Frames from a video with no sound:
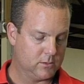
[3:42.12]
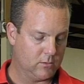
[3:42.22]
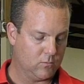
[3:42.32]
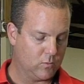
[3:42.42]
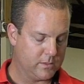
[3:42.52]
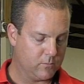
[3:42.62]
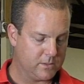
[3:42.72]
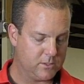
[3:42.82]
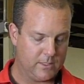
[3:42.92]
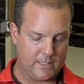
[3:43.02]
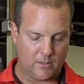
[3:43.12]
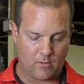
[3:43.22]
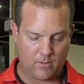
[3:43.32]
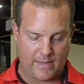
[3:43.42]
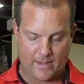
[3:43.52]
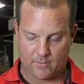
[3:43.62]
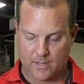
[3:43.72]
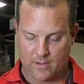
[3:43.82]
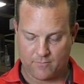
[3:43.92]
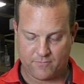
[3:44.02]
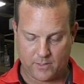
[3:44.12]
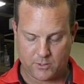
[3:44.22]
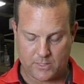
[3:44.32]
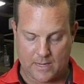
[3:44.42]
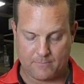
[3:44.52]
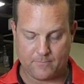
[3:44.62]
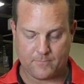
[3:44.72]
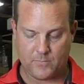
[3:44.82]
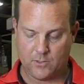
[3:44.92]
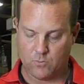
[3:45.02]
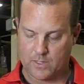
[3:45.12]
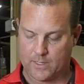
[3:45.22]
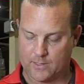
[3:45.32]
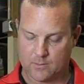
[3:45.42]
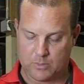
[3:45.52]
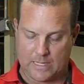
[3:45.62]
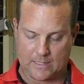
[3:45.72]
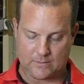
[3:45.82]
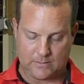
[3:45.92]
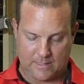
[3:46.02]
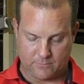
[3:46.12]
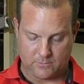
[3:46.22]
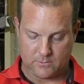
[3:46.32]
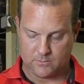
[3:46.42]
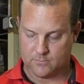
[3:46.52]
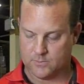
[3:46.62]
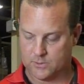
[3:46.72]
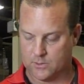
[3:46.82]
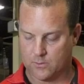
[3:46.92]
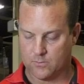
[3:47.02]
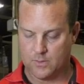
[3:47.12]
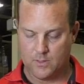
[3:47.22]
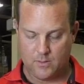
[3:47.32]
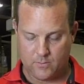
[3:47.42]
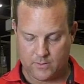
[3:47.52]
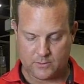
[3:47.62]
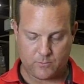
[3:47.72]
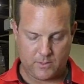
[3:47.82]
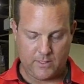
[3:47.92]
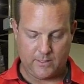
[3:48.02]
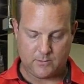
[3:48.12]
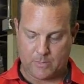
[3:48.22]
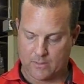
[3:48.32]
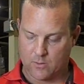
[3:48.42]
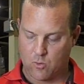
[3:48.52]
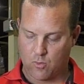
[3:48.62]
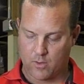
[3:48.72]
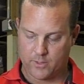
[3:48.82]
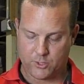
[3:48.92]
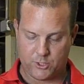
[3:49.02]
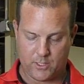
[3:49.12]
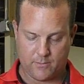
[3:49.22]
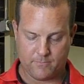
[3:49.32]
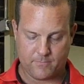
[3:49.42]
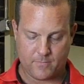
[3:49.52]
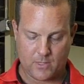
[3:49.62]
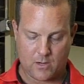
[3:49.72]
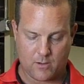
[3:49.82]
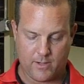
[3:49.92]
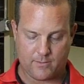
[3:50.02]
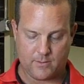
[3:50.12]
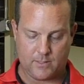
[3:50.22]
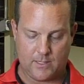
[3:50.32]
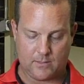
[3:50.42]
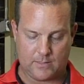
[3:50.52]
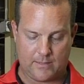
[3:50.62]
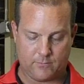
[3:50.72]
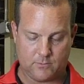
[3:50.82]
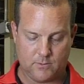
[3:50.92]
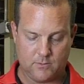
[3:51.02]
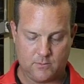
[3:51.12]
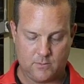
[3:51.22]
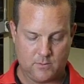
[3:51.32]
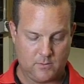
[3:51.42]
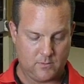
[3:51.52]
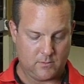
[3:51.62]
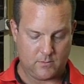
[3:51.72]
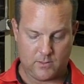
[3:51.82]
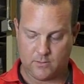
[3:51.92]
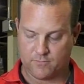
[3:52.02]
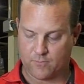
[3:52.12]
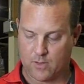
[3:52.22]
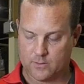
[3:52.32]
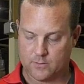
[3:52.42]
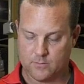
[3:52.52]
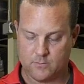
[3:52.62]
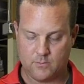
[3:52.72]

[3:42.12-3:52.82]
so once you get all that kind of finished up, you wanna get the block leveled. So this one needs about a quarter inch shim underneath it to get it leveled in the front.